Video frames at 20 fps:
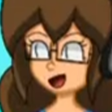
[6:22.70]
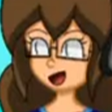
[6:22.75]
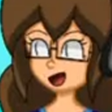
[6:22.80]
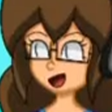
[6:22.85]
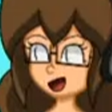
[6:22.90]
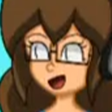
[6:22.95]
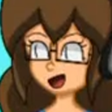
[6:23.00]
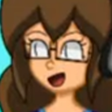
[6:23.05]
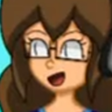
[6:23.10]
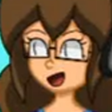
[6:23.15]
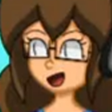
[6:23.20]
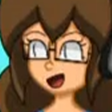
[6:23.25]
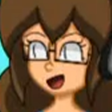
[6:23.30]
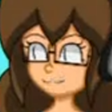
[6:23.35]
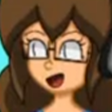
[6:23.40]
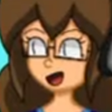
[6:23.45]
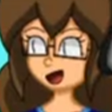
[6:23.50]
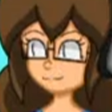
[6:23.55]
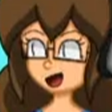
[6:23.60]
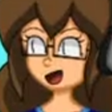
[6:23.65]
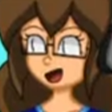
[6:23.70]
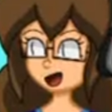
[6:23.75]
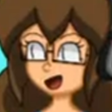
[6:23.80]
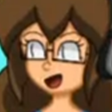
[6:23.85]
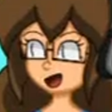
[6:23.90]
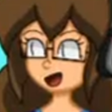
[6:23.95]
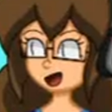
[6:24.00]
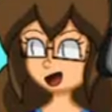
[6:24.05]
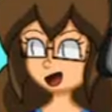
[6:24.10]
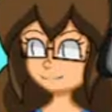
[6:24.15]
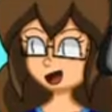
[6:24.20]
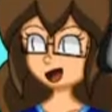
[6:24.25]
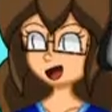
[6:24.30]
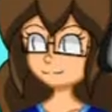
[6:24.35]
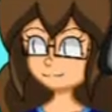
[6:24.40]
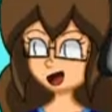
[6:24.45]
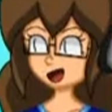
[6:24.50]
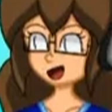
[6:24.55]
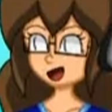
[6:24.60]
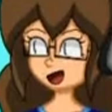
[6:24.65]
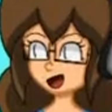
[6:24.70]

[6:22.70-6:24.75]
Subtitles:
new here, so I'm fine with no music. Okay,